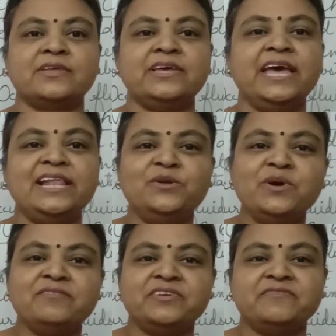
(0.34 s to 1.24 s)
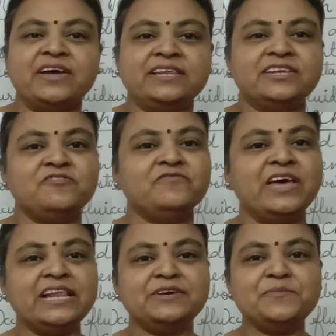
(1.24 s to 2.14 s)
Hello everyone,
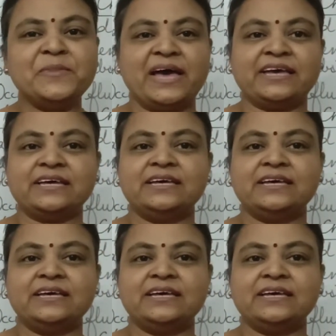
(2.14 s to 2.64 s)
welcome back.